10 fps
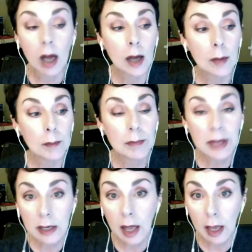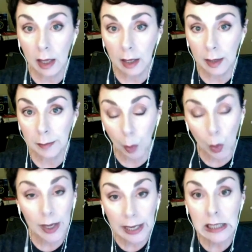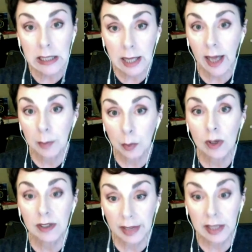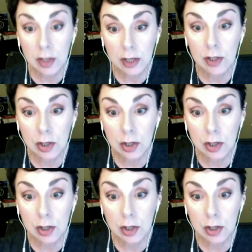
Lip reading: Men, boys had more advantage,